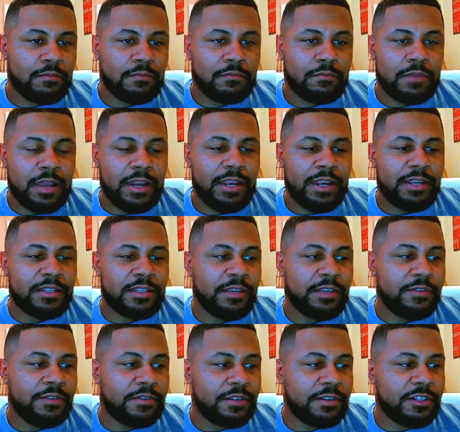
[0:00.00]
I didn't see
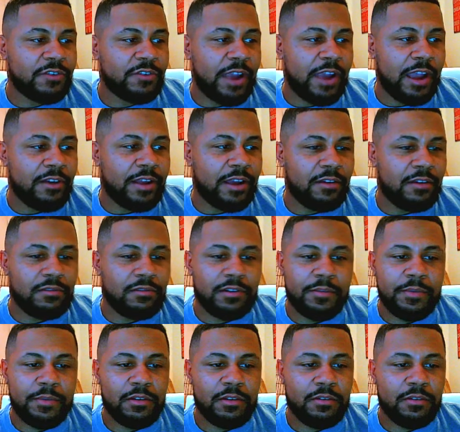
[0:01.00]
if is Stroud out. Let me
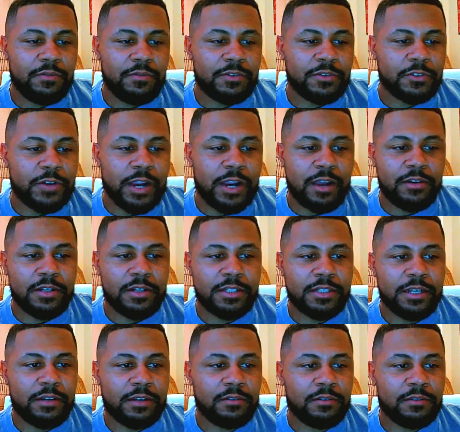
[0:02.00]
know if Stroud is
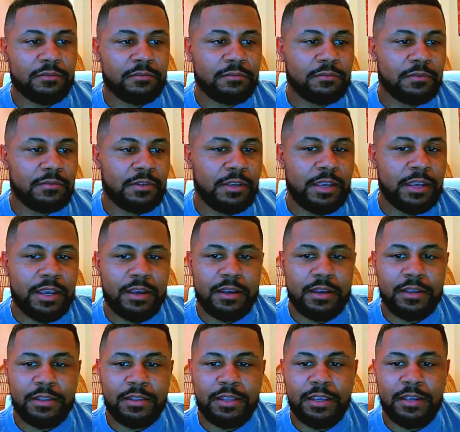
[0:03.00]
out. Yeah, I
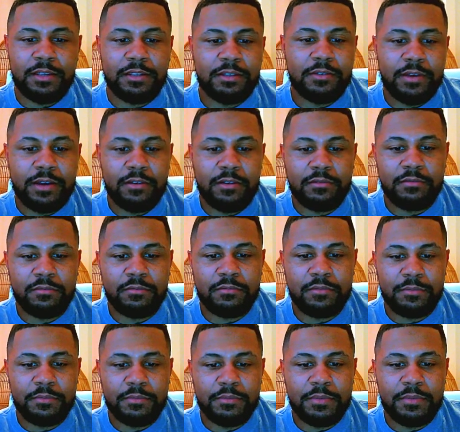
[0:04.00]
think he's still out. I'm
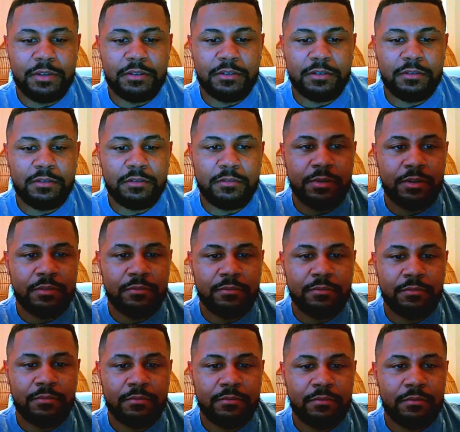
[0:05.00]
not sure, but
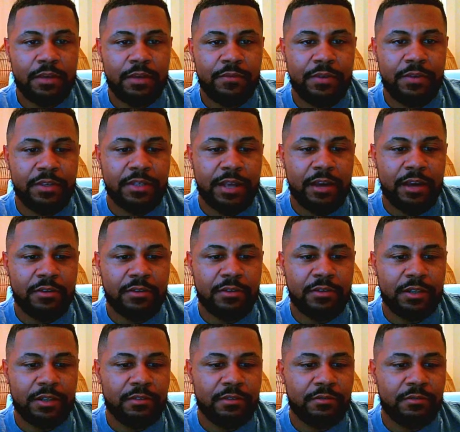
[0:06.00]
if he's out, then
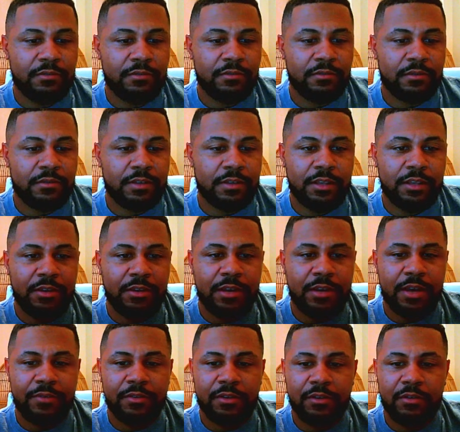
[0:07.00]
I think you have to
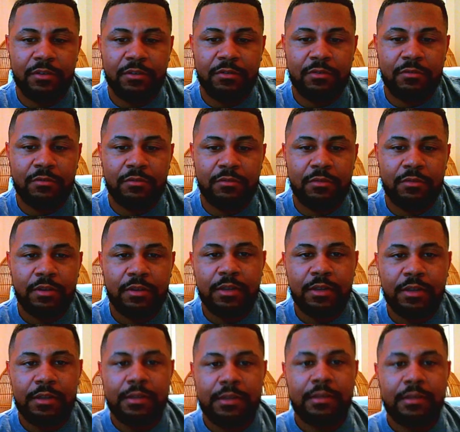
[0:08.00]
go.
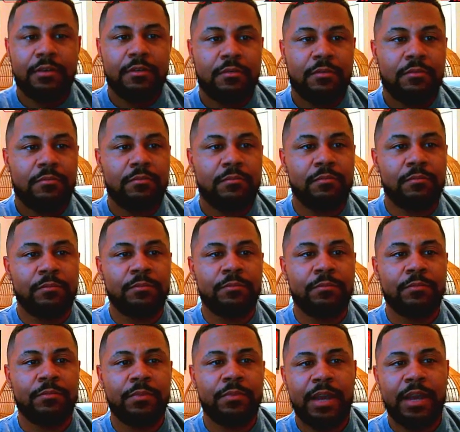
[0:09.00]
You have to
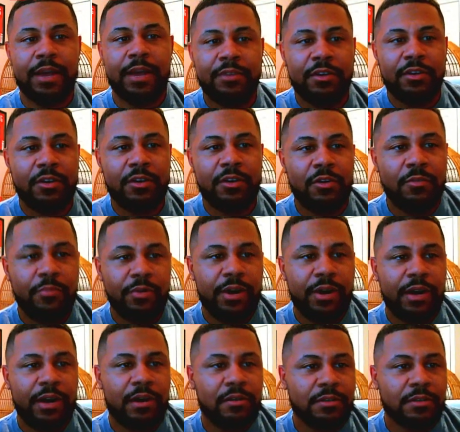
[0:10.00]
go Browns. I think I
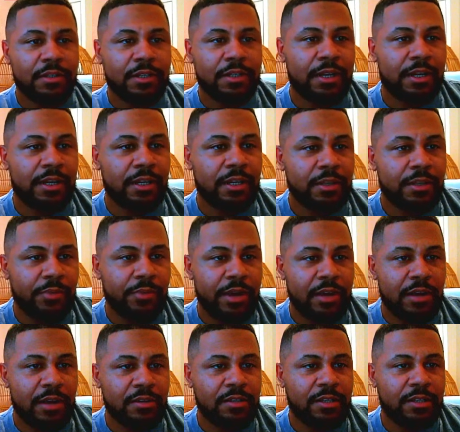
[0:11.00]
like the Browns
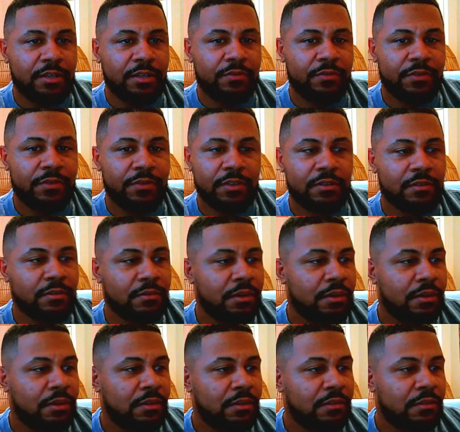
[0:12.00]
defense. They're
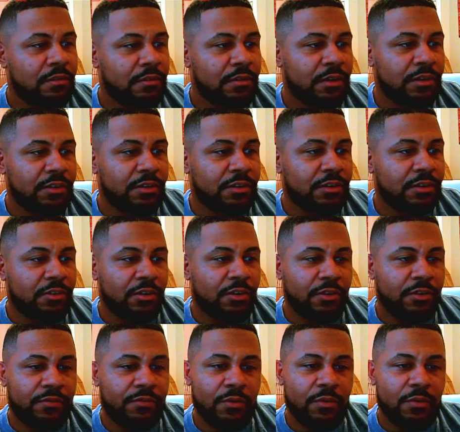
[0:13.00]

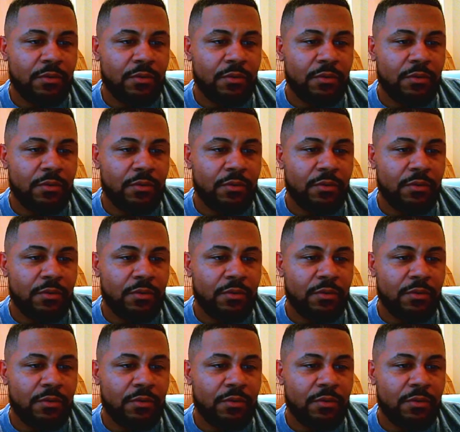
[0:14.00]
3,400.